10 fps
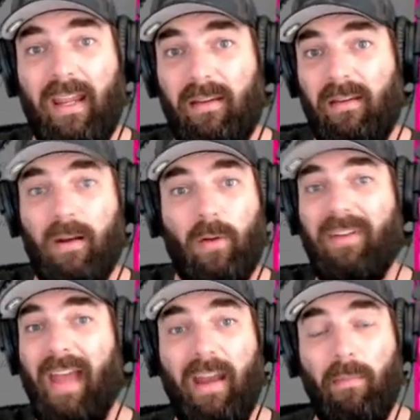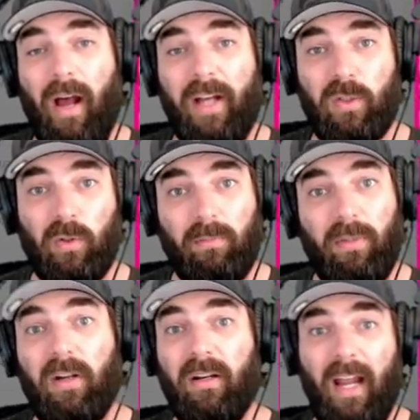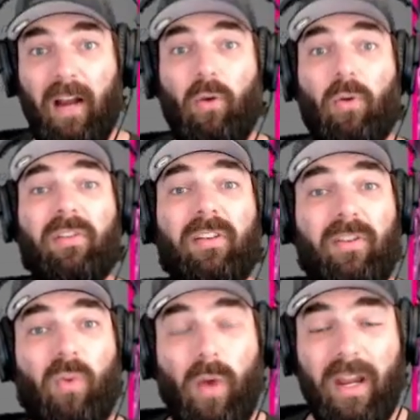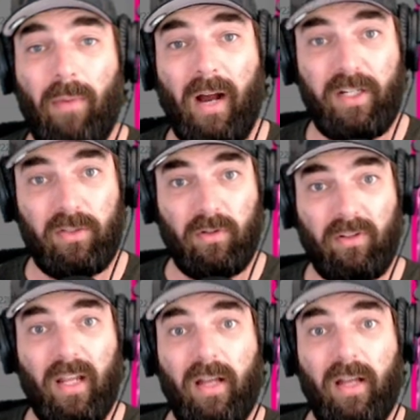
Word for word: you know, 10 modules, but your entire course is 20 modules.